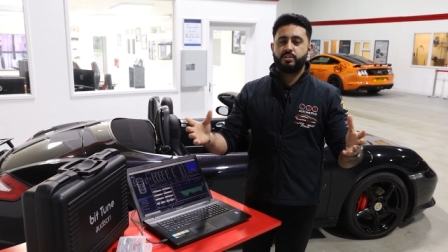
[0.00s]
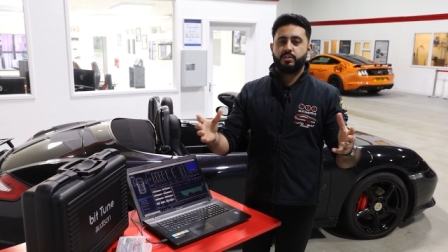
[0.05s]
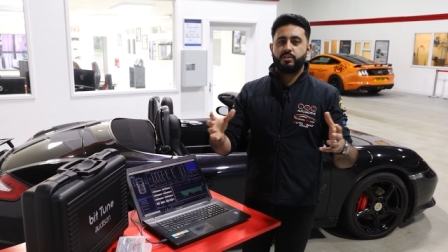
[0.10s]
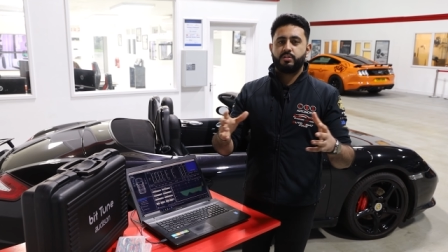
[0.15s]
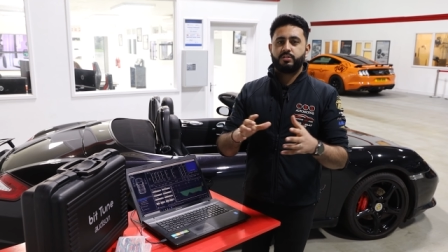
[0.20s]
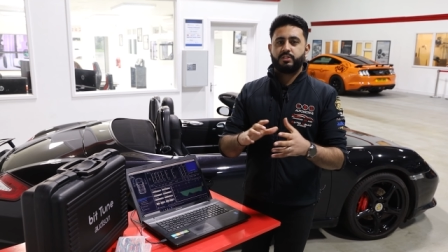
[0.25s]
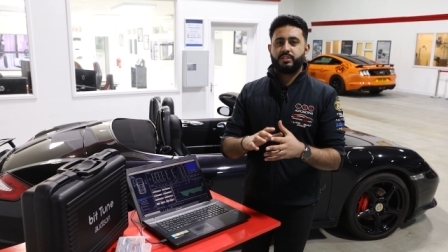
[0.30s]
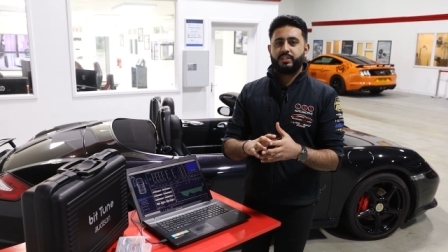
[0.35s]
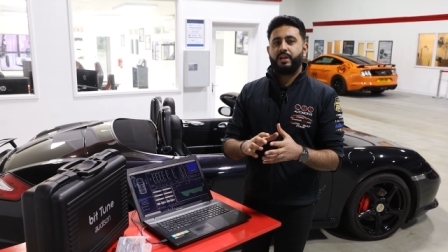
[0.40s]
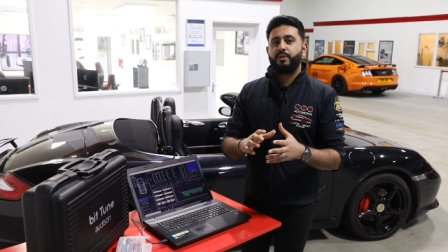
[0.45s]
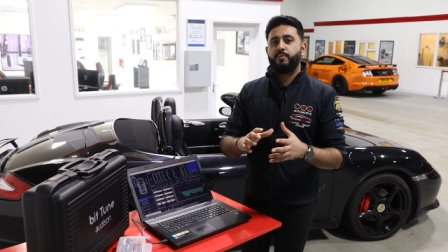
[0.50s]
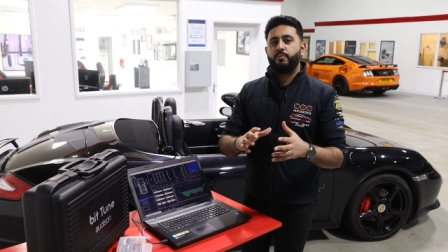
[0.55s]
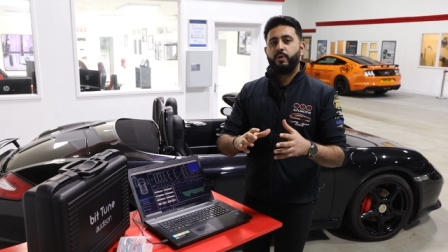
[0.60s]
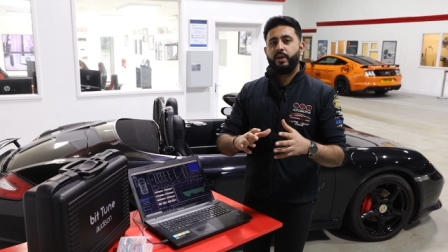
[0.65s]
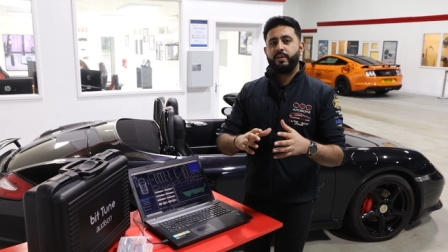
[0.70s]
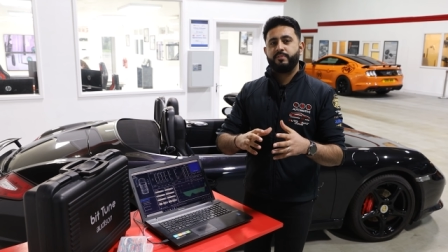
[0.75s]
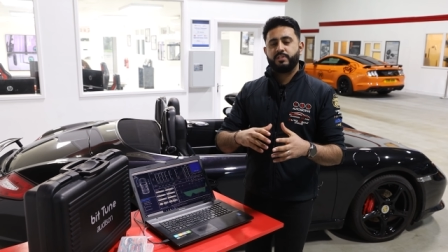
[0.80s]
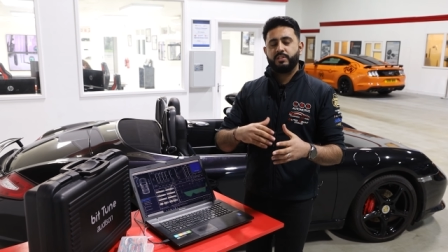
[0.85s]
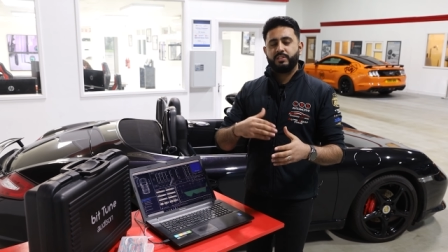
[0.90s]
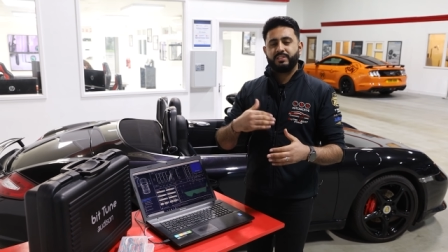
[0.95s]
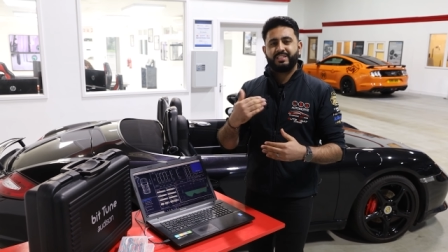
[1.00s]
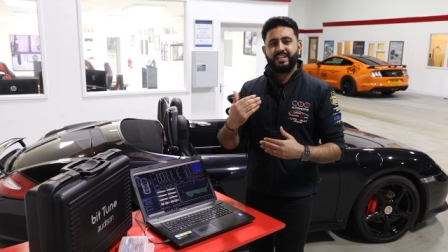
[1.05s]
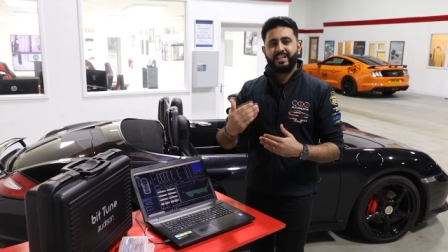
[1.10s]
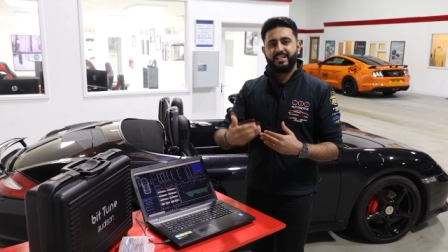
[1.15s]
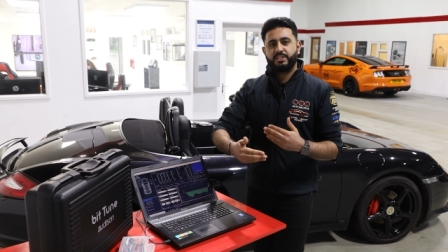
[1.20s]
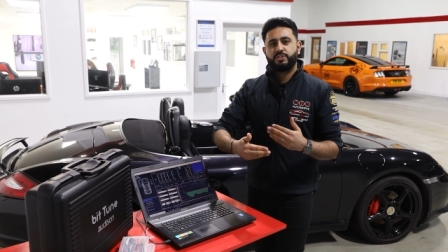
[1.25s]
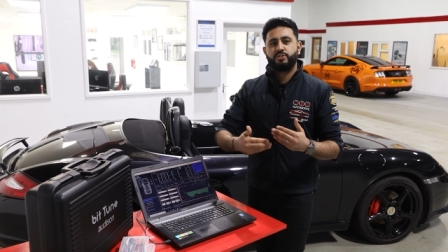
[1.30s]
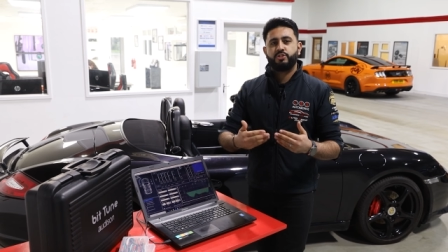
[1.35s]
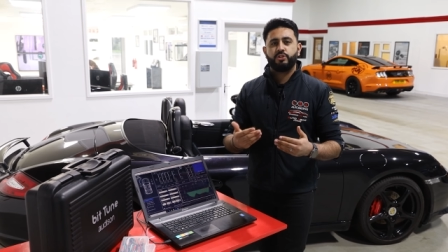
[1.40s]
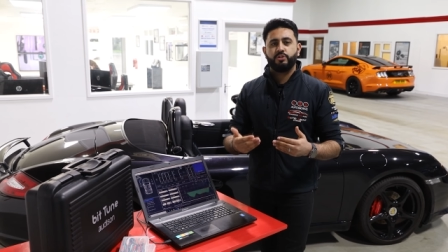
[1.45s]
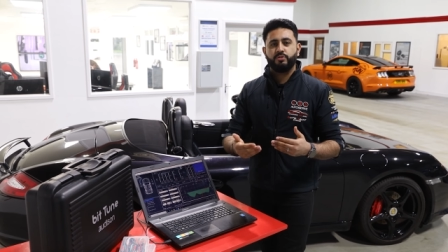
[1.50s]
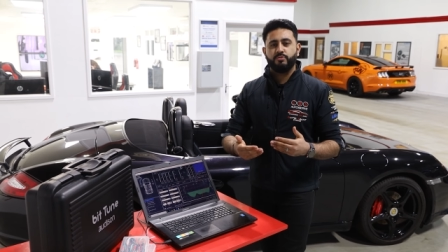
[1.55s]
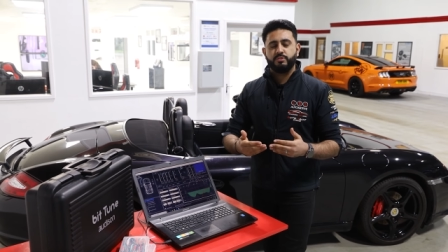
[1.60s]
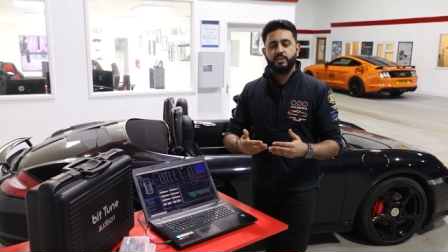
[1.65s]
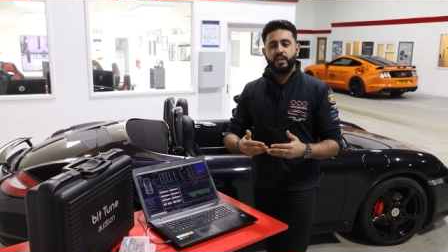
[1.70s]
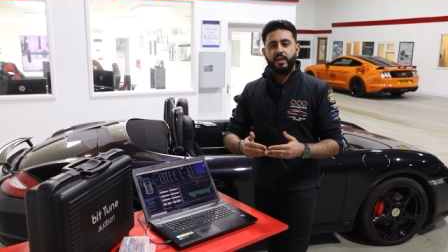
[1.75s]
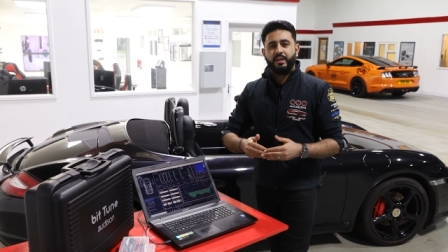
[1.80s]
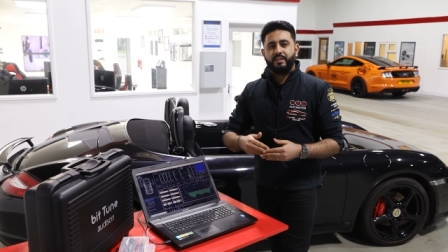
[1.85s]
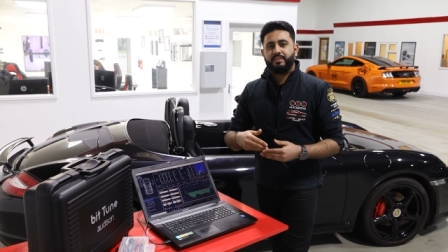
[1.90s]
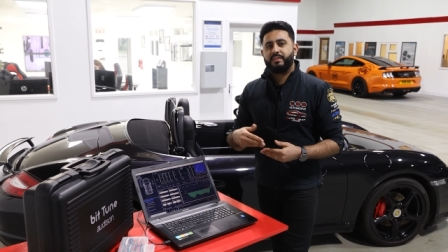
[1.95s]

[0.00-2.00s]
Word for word: to those sound waves and test tunes